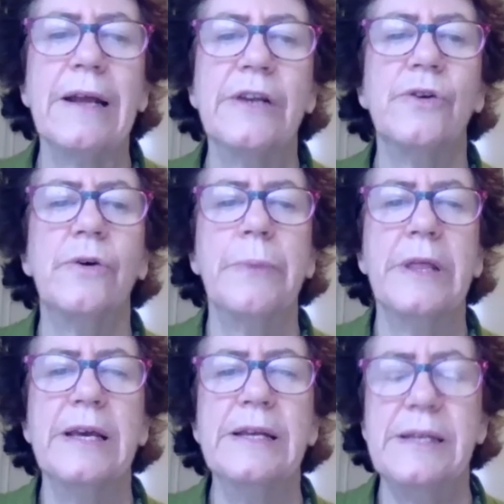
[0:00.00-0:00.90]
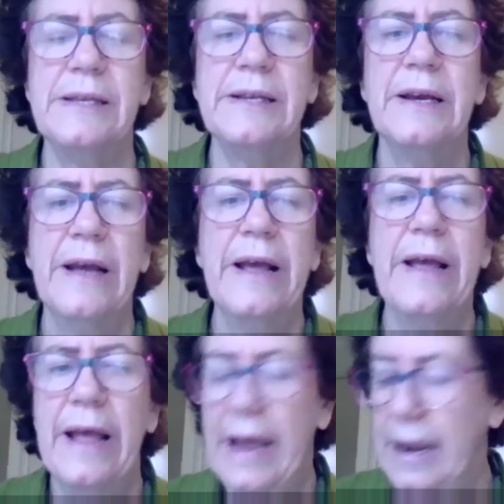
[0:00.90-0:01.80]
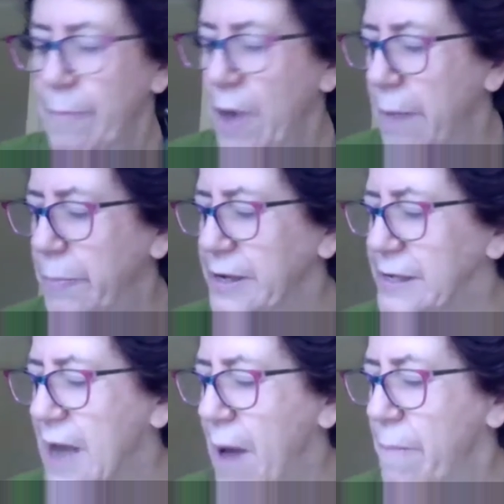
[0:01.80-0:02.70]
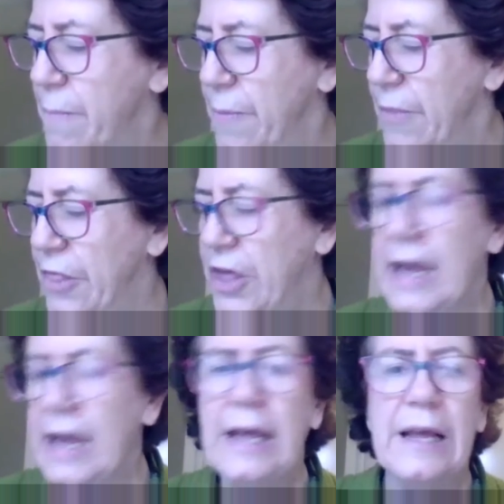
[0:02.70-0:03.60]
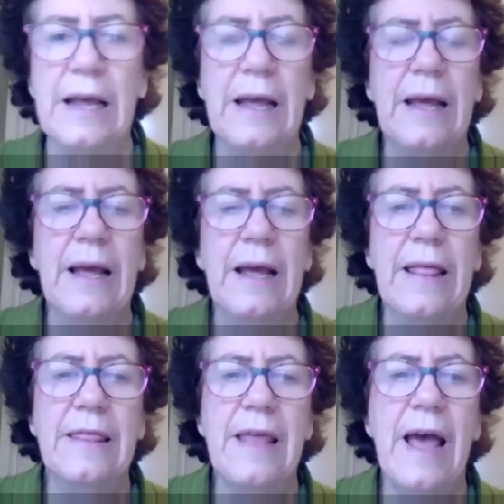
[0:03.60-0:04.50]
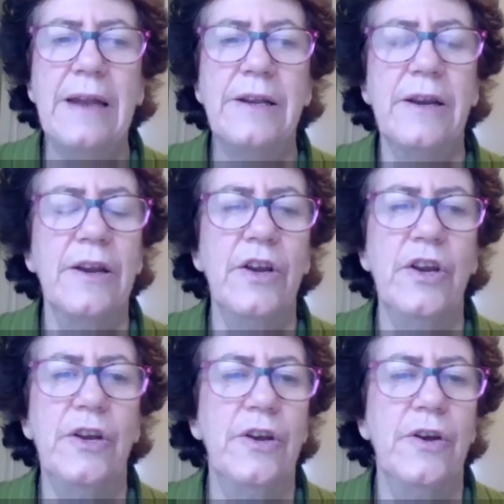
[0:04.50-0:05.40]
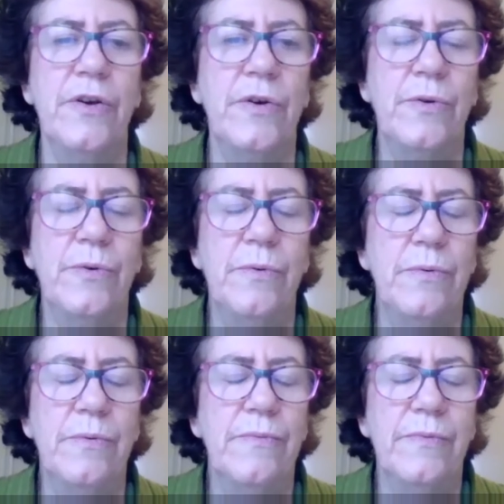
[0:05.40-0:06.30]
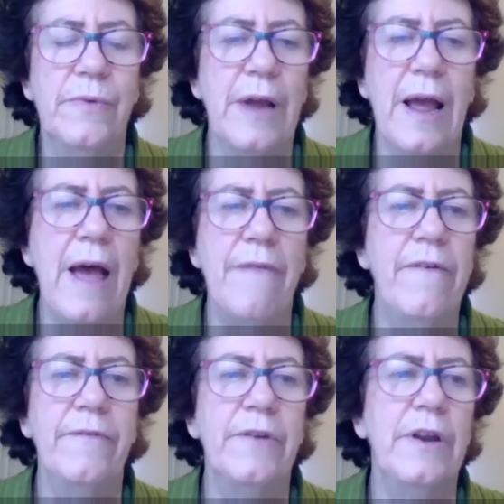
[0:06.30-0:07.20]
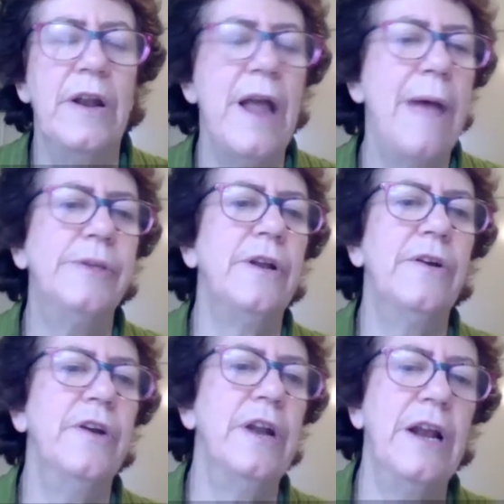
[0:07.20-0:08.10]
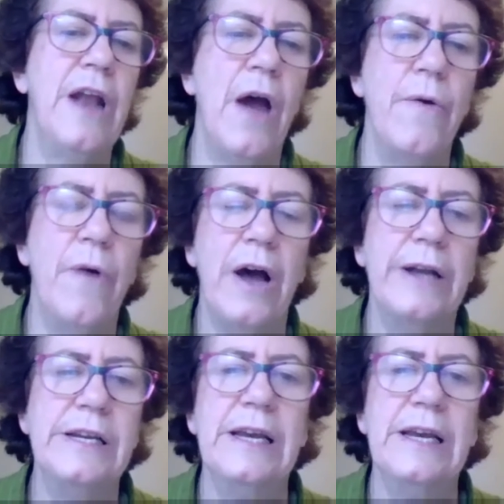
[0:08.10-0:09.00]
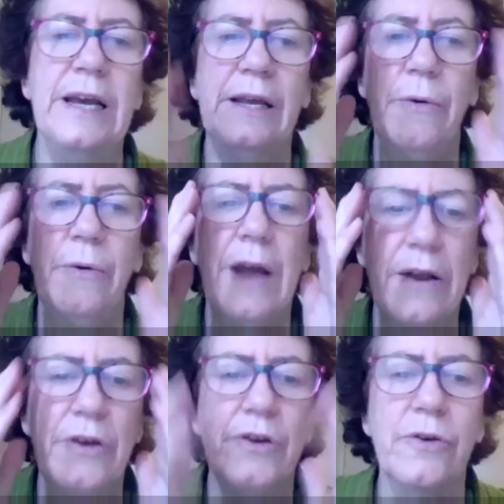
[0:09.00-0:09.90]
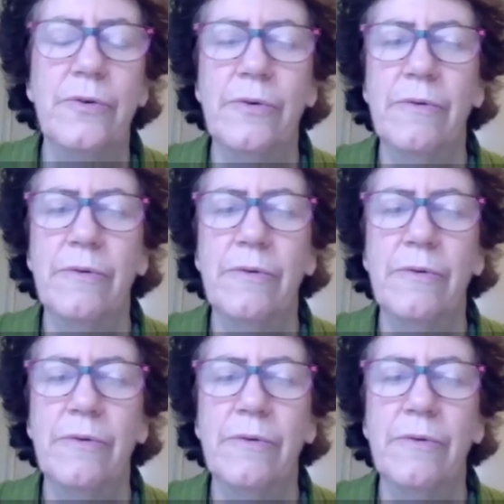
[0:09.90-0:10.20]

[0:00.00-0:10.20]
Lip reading: taught me this. It might be something that you have absolutely no idea you're going to do,